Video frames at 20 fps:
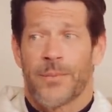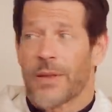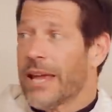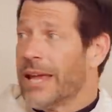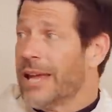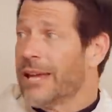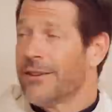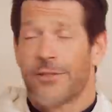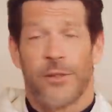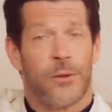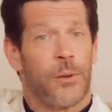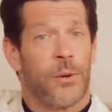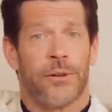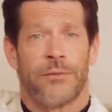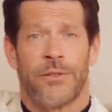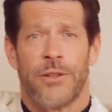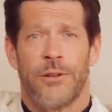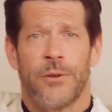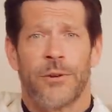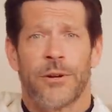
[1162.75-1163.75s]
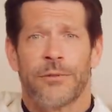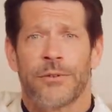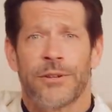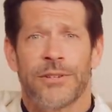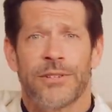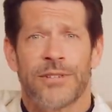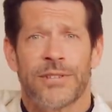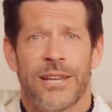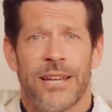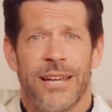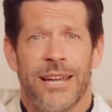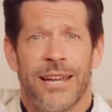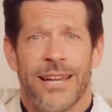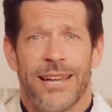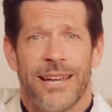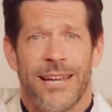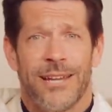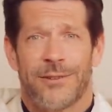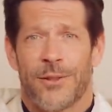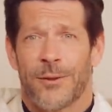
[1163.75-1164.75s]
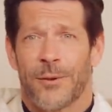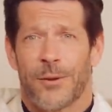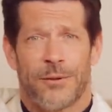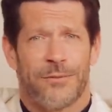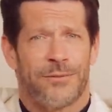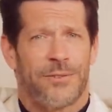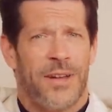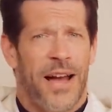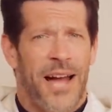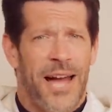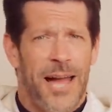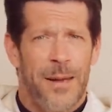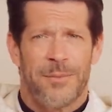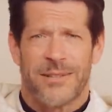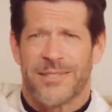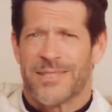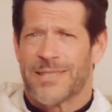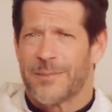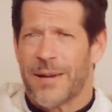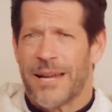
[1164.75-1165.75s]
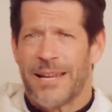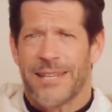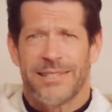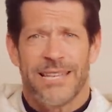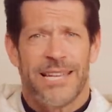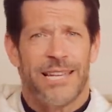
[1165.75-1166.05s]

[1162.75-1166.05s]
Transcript: He is the Lord of the universe. He is the Lord of time and space.